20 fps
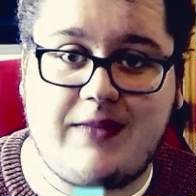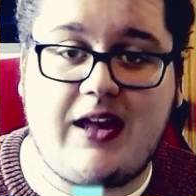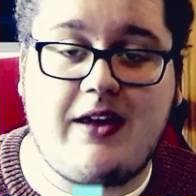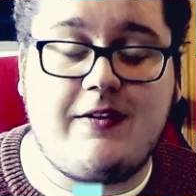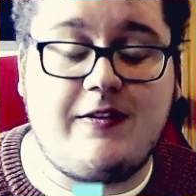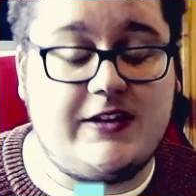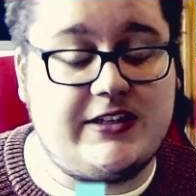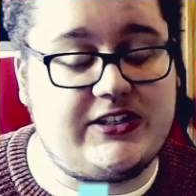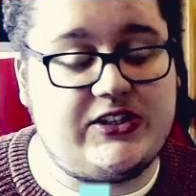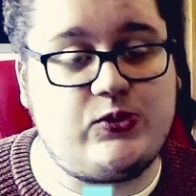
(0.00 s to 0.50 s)

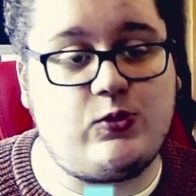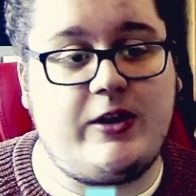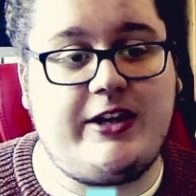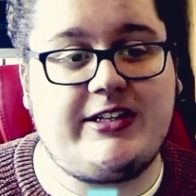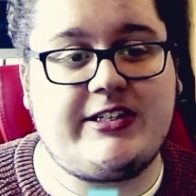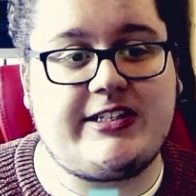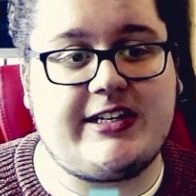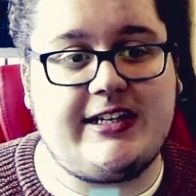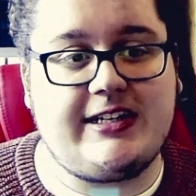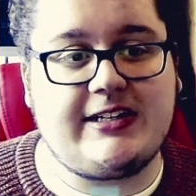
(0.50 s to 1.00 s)
This is week
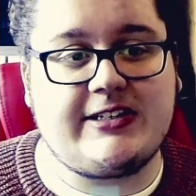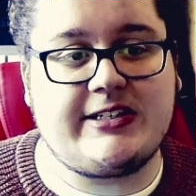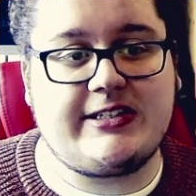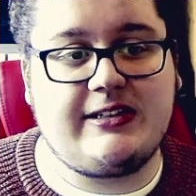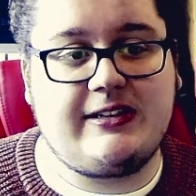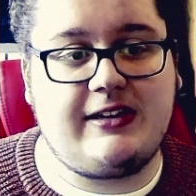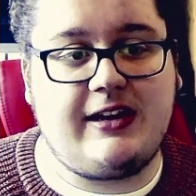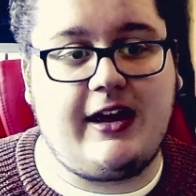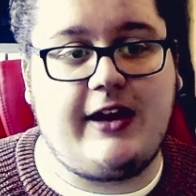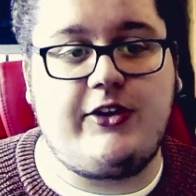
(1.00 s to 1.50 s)
6,
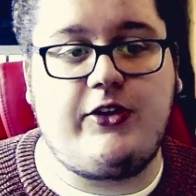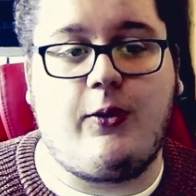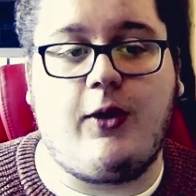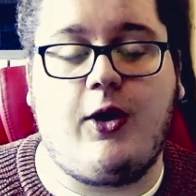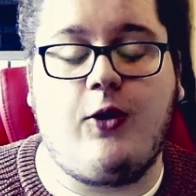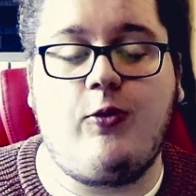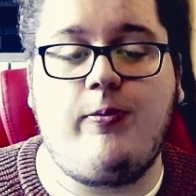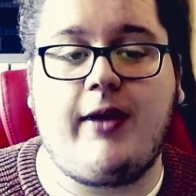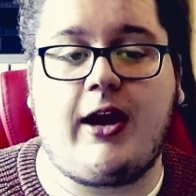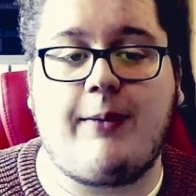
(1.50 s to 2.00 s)
and you are
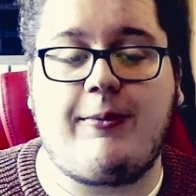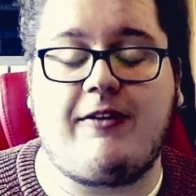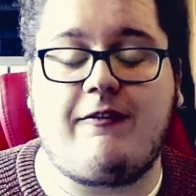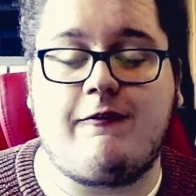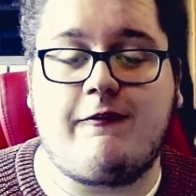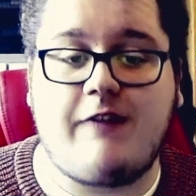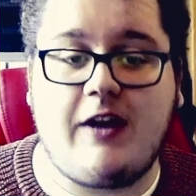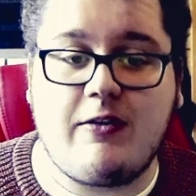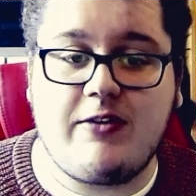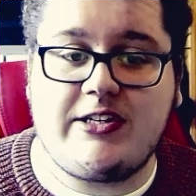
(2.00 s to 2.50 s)
all becoming
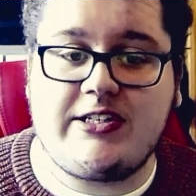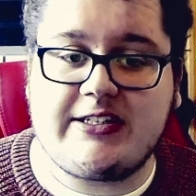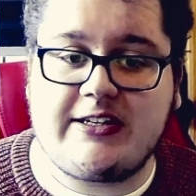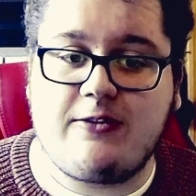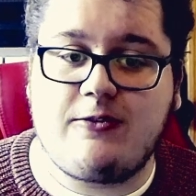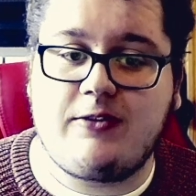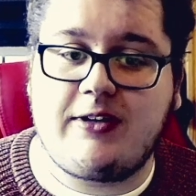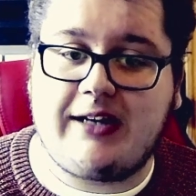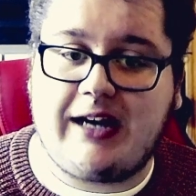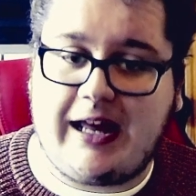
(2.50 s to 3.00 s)
very
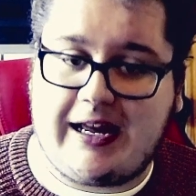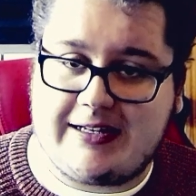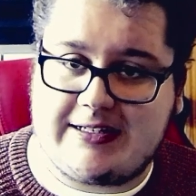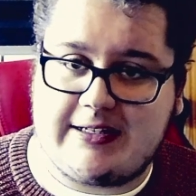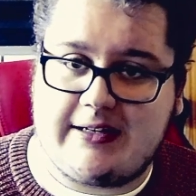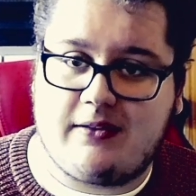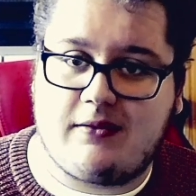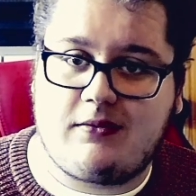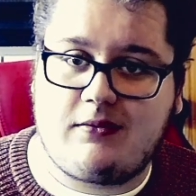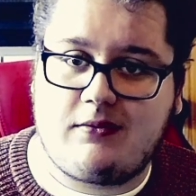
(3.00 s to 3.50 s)
skilled in
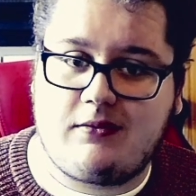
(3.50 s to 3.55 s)
Latin,